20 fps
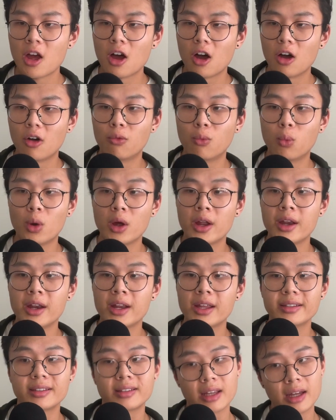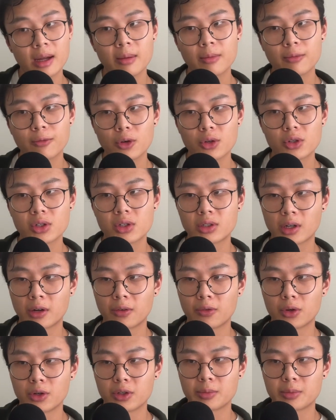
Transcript: of when Sam first discovered his